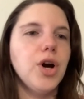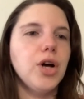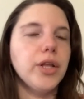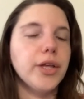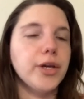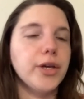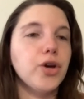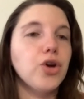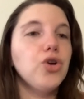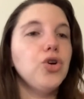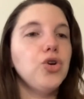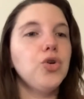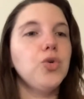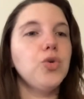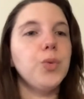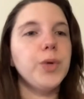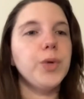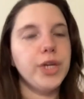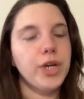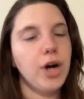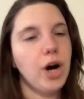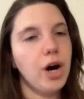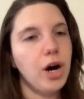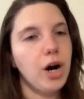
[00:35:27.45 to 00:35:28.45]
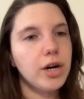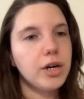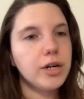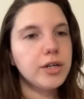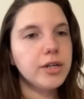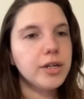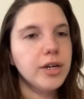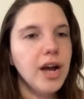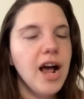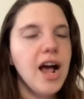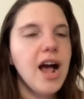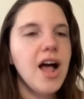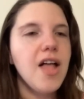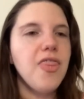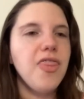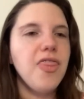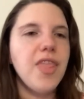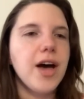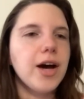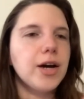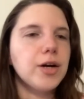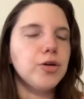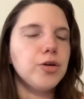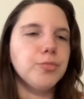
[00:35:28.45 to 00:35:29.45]
like who we are and
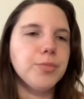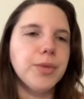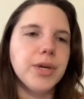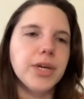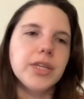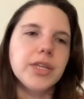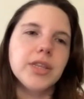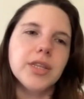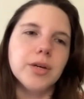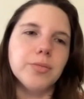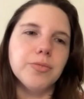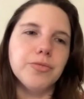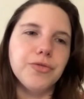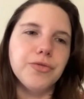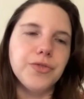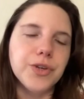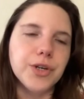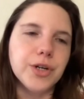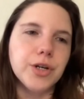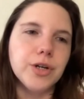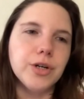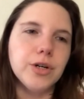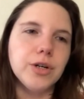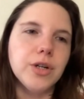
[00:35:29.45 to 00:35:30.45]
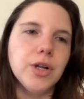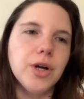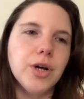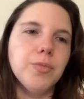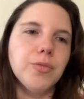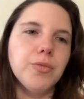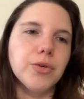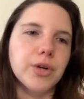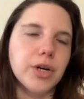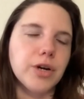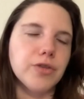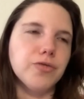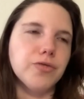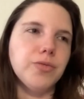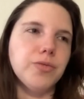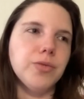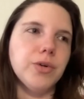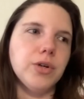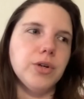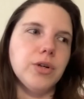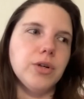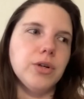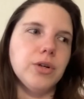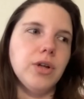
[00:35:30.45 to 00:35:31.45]
that will make them feel more
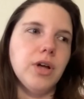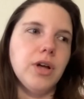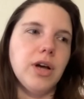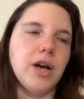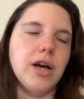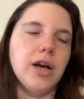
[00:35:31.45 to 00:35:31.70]
comfortable